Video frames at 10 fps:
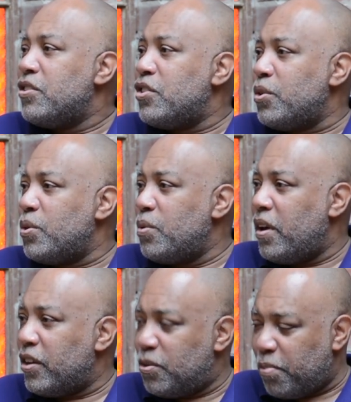to
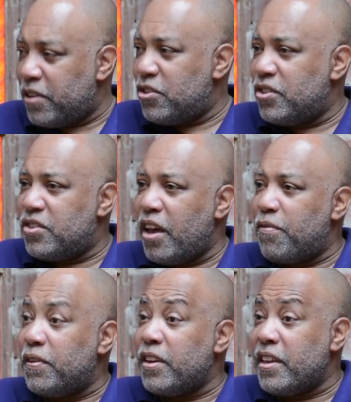express
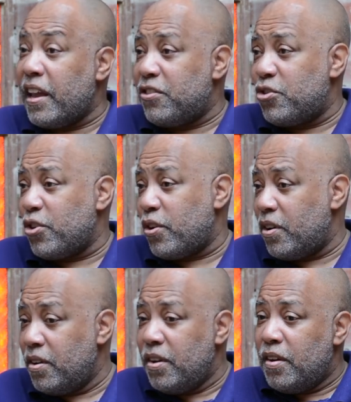yourself and to get
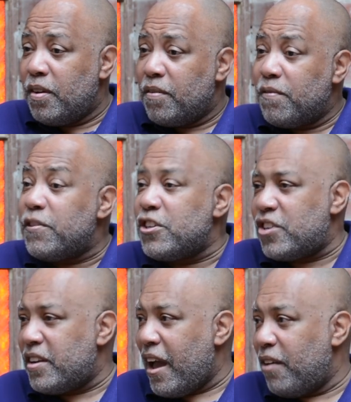your
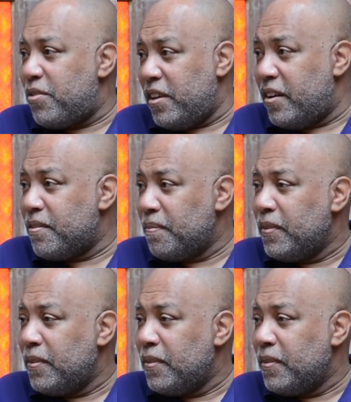vision out there.